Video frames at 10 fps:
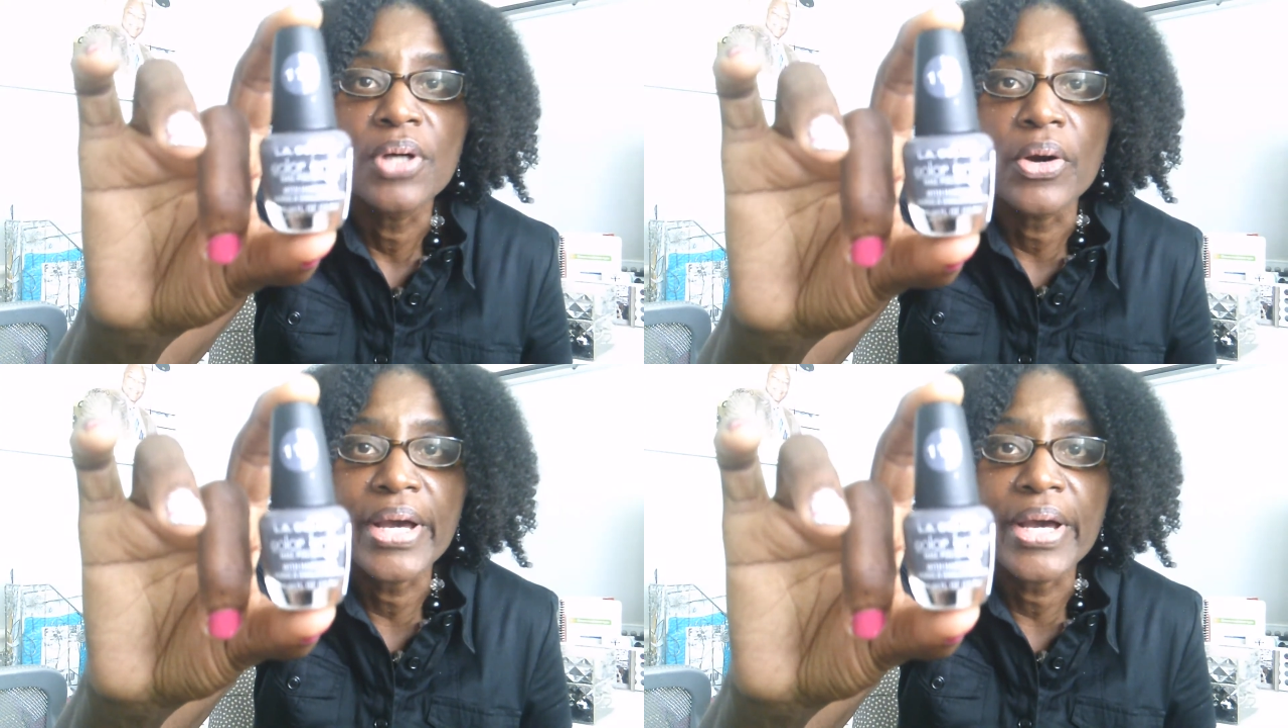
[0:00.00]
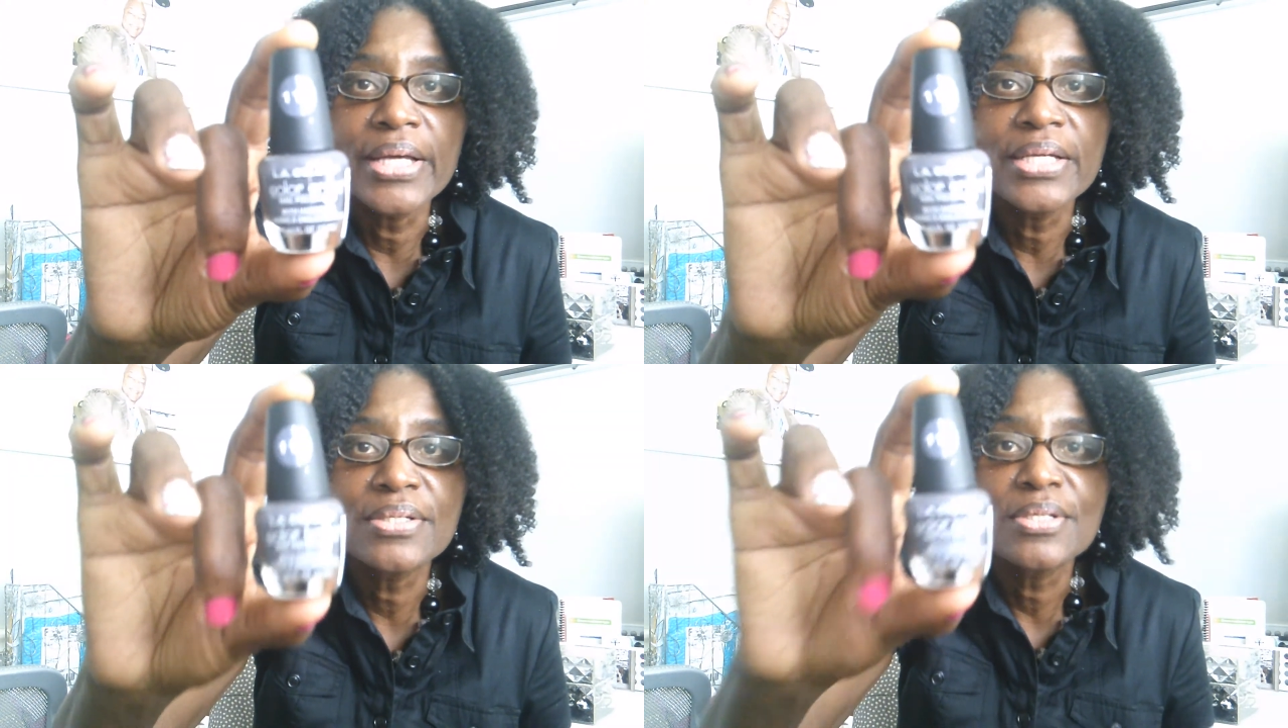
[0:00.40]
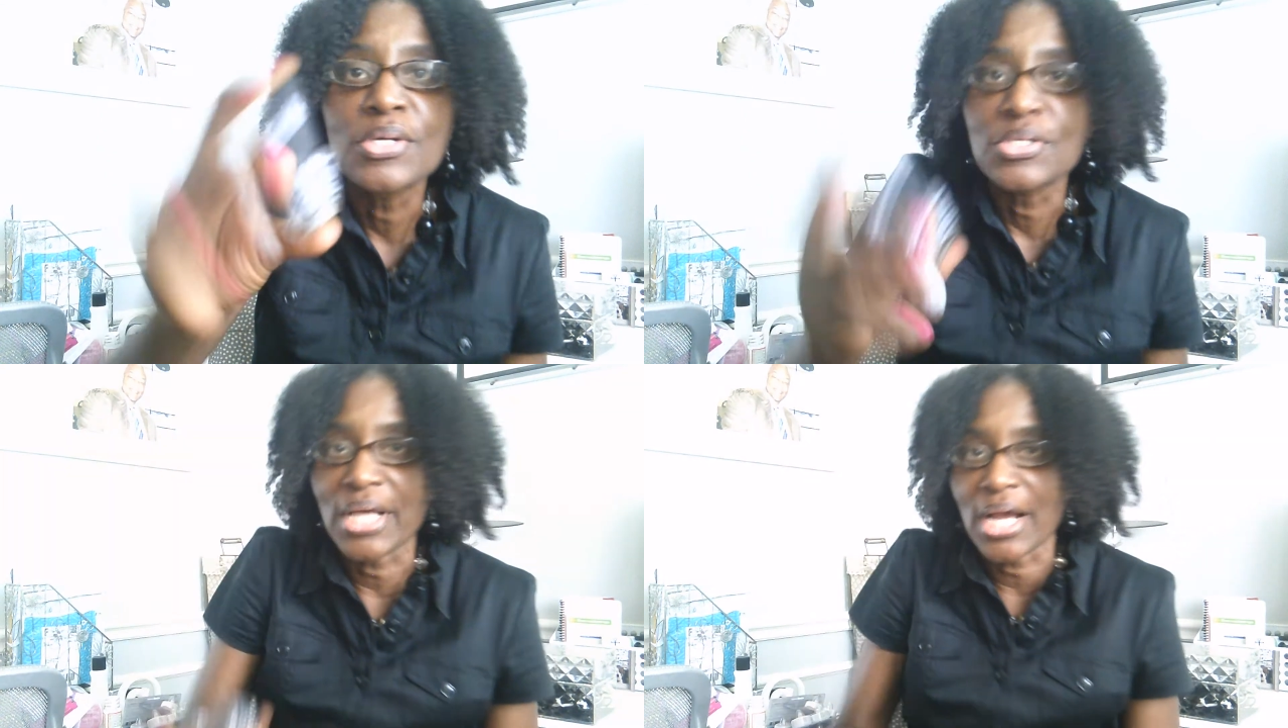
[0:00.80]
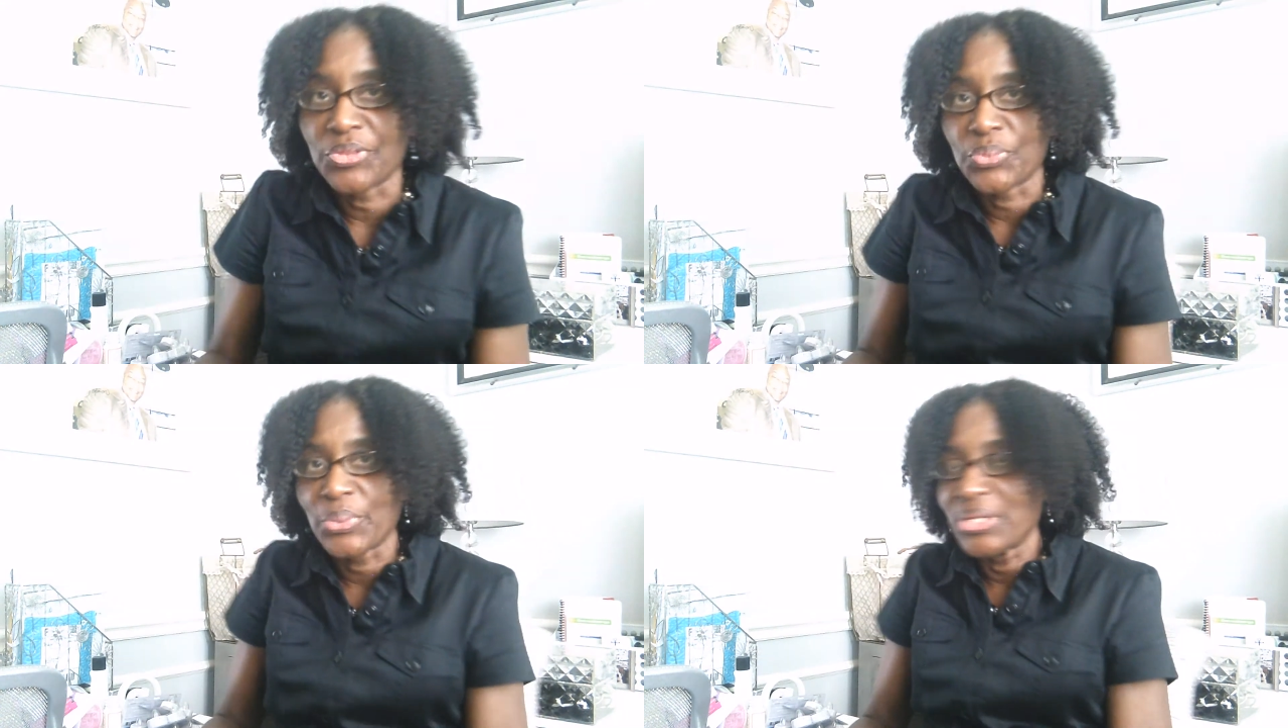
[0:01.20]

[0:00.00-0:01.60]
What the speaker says: Okay, so I got 3 of